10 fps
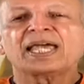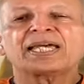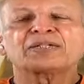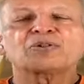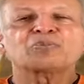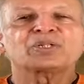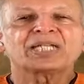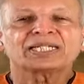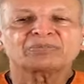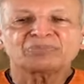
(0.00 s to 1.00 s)
and you'll be
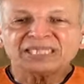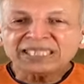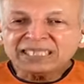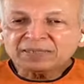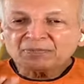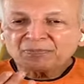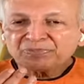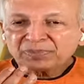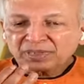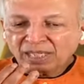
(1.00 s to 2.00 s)
like me.
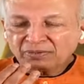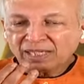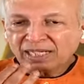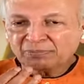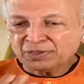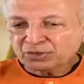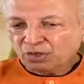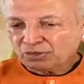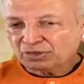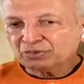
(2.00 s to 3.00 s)
Now, I have been
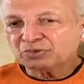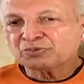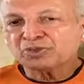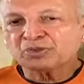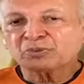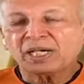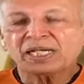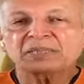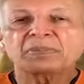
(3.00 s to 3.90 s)
talking to you for a while.